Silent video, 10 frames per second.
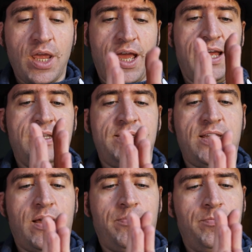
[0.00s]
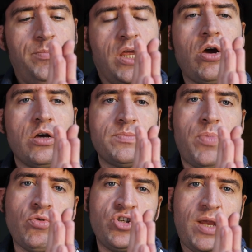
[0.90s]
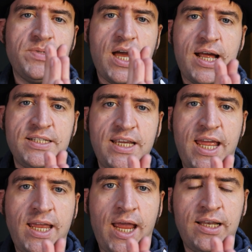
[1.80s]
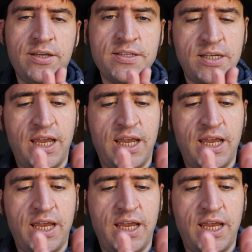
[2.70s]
and um, because both shapes are anti-aliased,